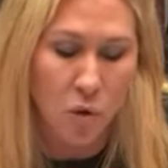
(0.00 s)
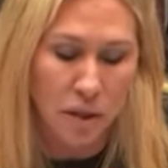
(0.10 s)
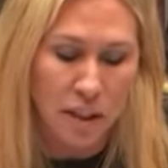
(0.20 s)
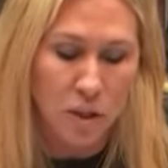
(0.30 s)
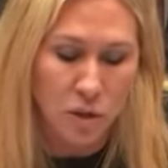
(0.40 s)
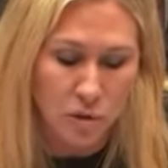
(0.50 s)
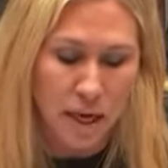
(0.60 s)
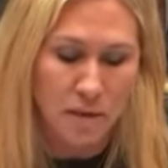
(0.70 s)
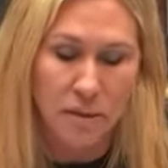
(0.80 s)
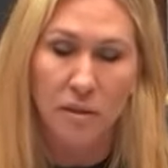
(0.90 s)
to only
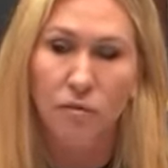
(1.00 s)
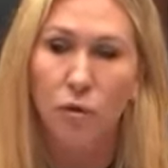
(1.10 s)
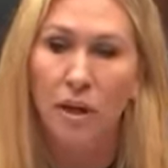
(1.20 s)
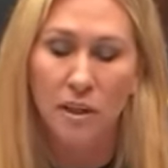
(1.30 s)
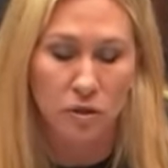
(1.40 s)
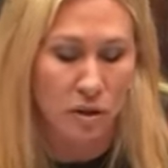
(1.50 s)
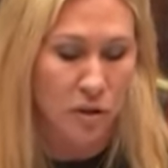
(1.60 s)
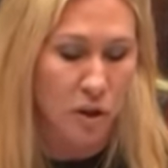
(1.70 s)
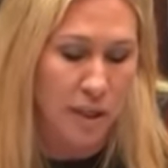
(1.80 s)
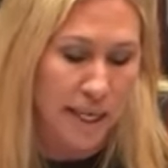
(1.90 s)

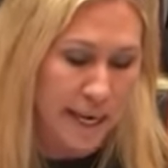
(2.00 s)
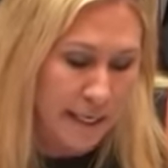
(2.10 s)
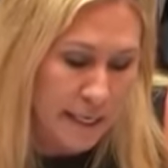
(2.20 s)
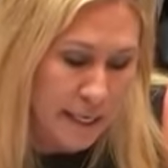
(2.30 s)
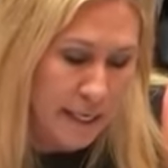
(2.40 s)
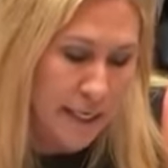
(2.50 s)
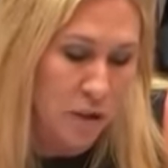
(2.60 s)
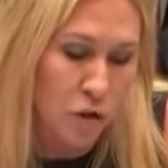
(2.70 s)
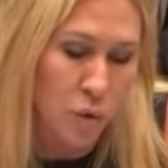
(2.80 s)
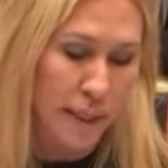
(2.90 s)
2,438
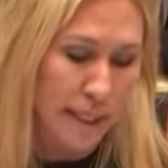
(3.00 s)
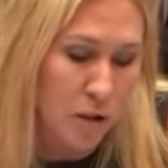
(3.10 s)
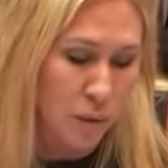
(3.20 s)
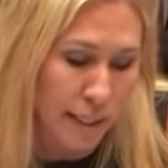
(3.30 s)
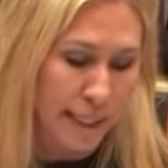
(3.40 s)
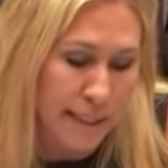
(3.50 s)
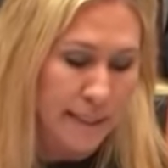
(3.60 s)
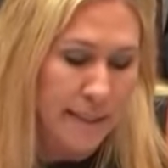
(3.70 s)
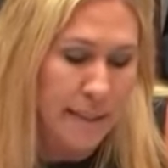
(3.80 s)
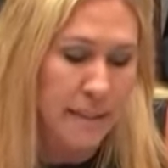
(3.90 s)
in 2020.
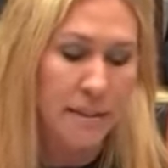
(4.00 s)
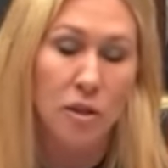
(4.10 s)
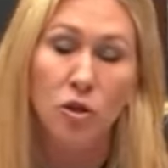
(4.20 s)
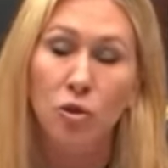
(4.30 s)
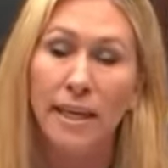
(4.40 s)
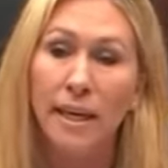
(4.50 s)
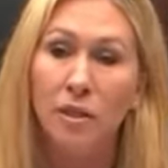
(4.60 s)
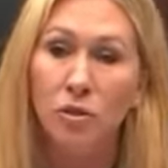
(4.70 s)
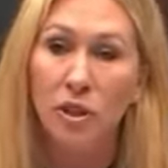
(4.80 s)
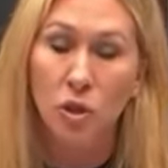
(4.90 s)
This is a
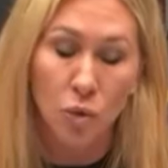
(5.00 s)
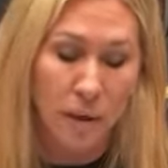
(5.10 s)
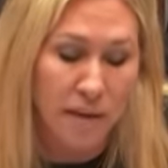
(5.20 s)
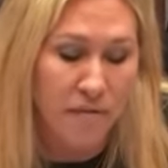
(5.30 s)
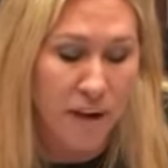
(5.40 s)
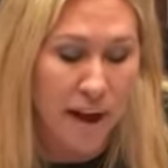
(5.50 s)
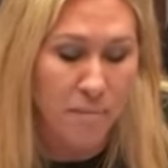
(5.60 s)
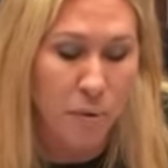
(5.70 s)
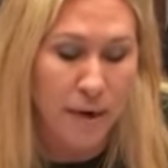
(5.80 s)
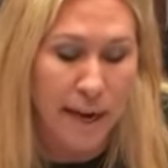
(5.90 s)

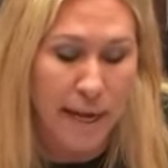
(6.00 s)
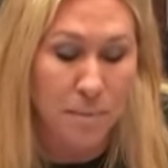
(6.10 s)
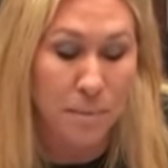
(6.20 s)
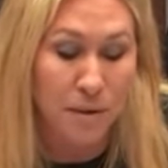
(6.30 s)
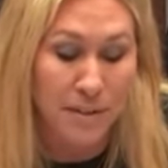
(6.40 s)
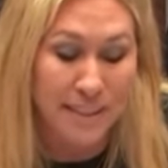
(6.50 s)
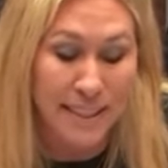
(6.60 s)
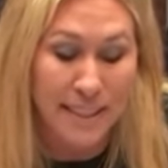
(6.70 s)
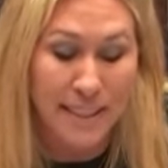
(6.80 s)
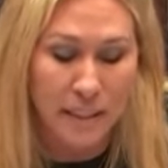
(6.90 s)

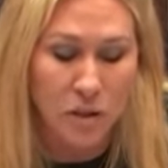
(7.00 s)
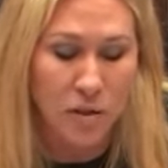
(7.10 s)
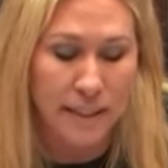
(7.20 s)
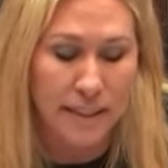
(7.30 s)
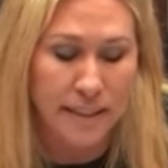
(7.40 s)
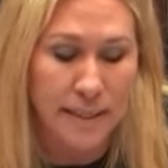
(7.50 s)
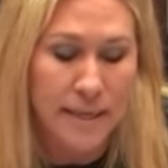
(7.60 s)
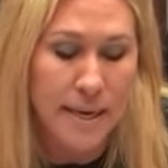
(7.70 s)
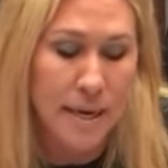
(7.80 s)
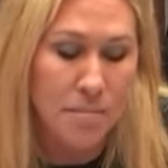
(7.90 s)
325.8% increase
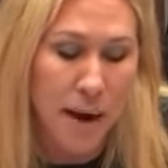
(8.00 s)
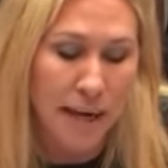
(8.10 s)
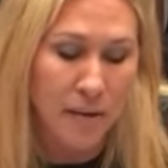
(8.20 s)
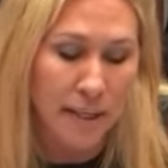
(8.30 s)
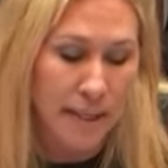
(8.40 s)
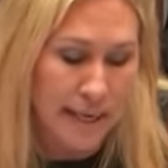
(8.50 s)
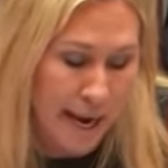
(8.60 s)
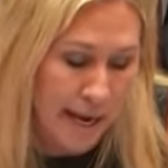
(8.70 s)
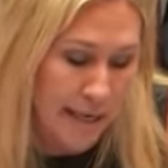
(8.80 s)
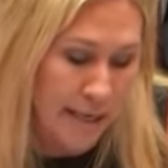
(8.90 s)
in migrant
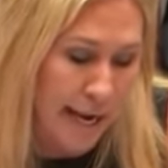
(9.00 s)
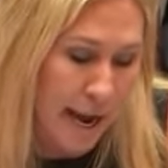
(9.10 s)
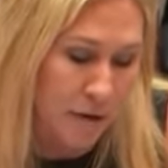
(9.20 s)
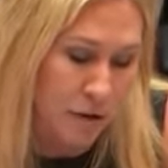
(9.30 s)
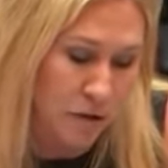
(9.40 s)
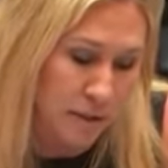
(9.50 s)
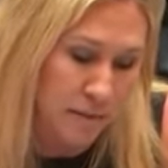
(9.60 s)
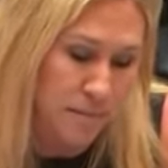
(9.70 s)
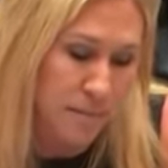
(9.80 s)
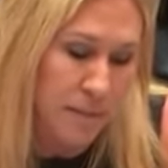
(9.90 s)

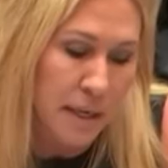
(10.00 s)
encounters.